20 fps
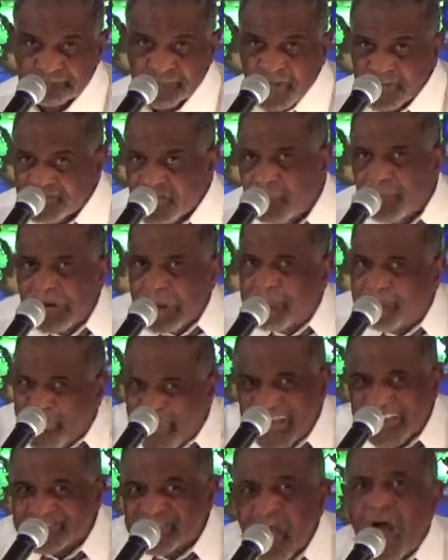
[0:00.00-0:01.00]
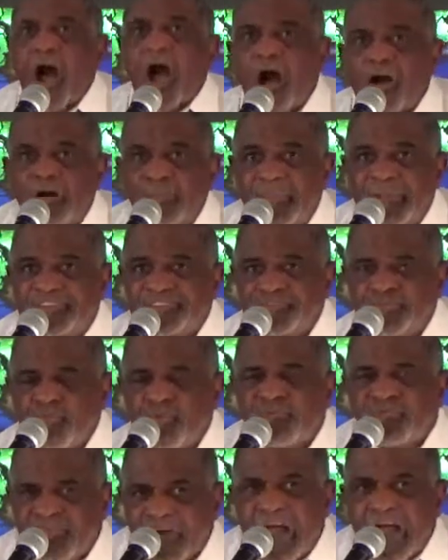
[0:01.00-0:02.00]
Some of the biggest arguments you
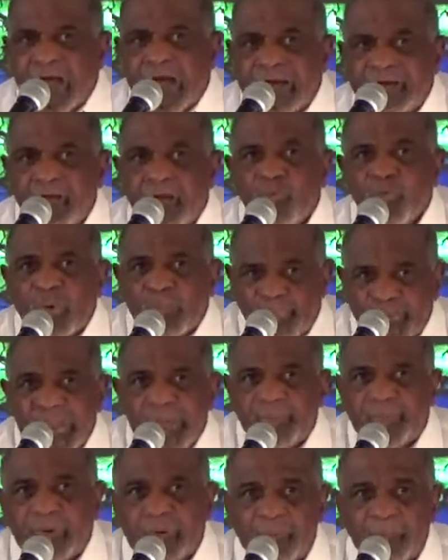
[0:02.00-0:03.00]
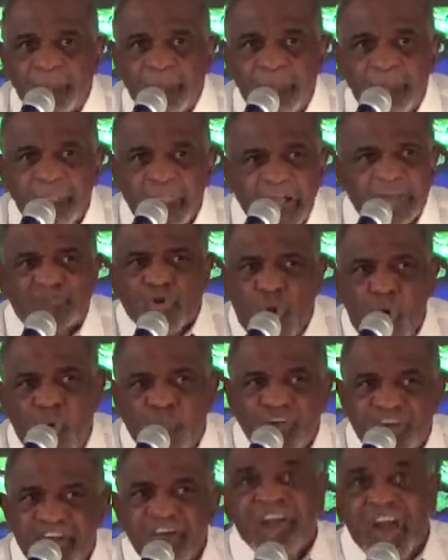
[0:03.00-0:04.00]
will find with people is
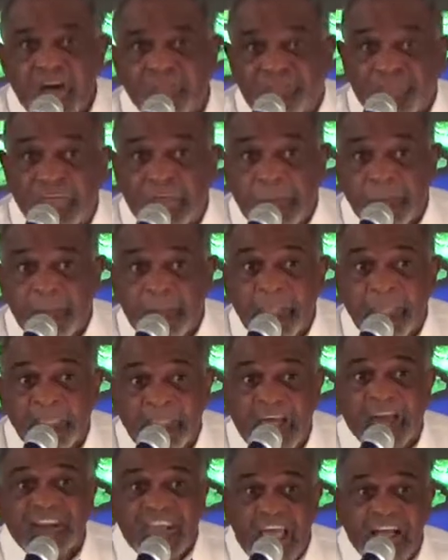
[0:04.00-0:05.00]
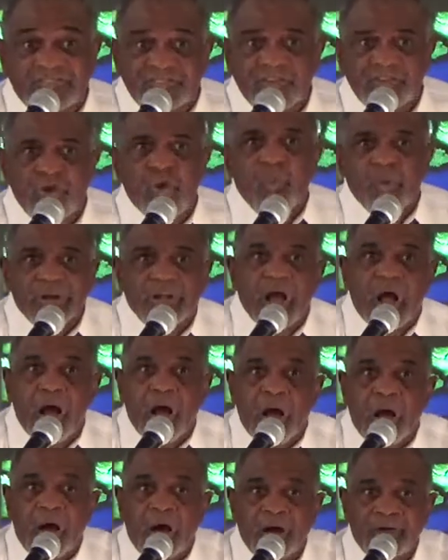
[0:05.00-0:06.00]
over nothing that has to do with
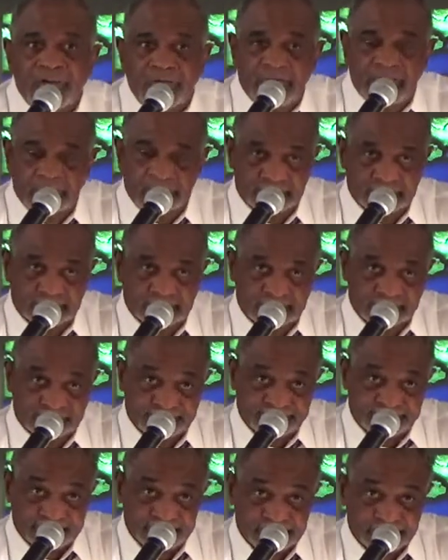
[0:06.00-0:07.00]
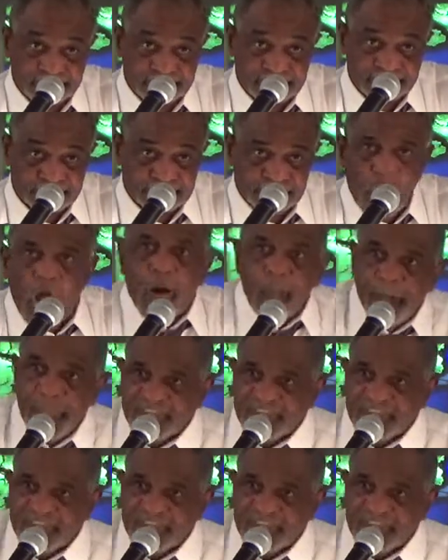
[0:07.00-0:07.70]
God. Or